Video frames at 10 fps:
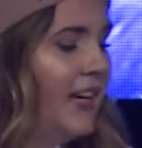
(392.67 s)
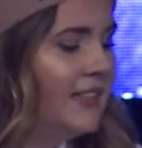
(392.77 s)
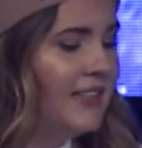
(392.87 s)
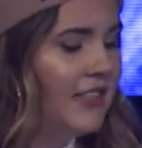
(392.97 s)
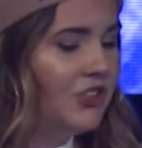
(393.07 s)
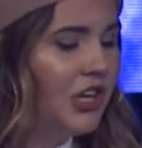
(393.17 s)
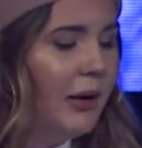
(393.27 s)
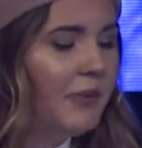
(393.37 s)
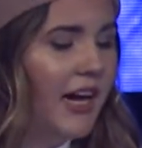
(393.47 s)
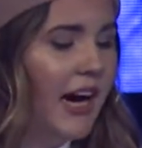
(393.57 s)
See, the
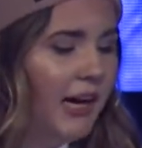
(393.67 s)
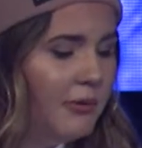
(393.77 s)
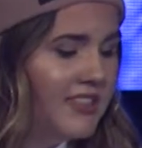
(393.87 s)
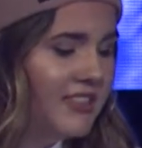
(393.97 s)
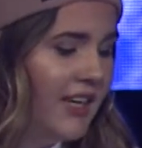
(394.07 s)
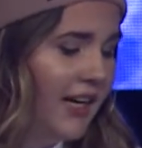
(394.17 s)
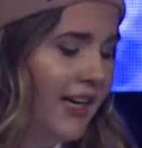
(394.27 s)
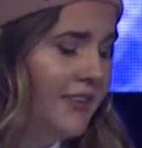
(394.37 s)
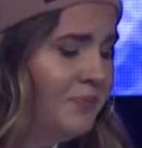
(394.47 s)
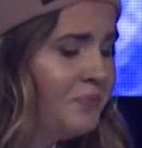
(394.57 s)
trap that I was stuck
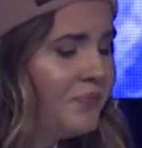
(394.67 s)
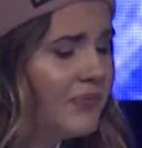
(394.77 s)
in